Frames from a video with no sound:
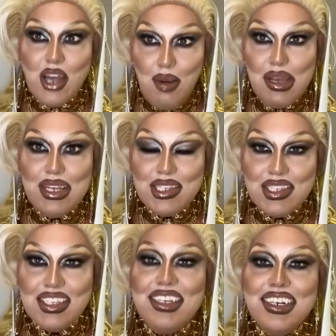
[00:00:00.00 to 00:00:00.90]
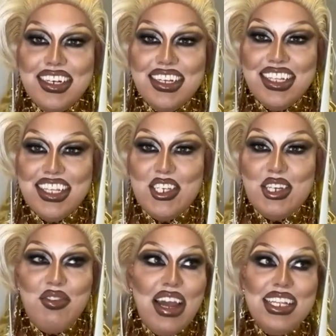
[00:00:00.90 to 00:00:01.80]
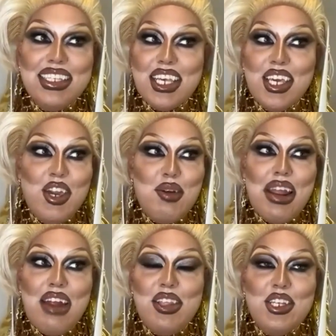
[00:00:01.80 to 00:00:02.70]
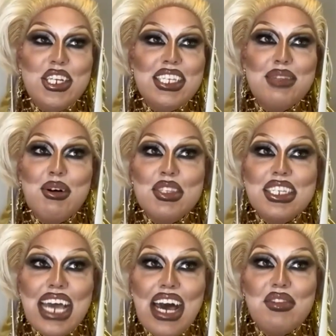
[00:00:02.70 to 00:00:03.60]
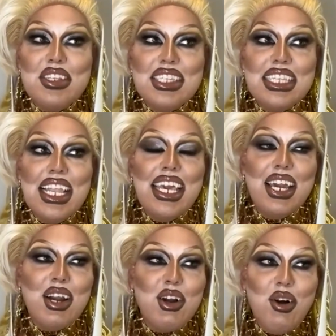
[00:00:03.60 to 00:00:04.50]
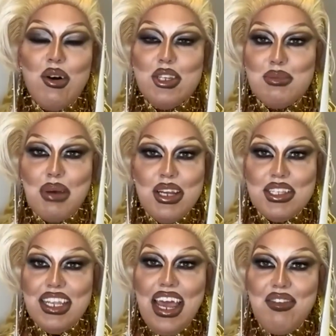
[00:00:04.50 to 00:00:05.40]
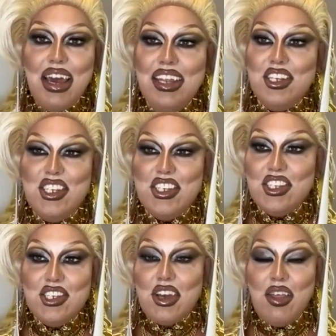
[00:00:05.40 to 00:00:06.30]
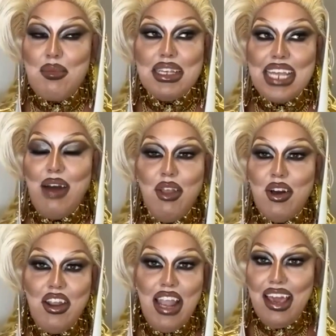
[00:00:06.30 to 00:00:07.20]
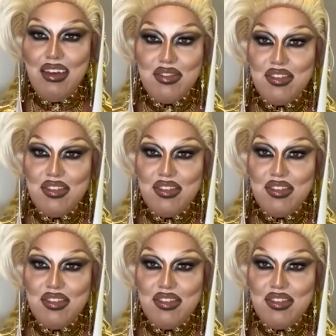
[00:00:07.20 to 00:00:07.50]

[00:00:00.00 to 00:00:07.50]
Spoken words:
Thomas. She finds humour and everything. She's the most daft, silly, gorgeous person ever. And she just got the best outlook on life.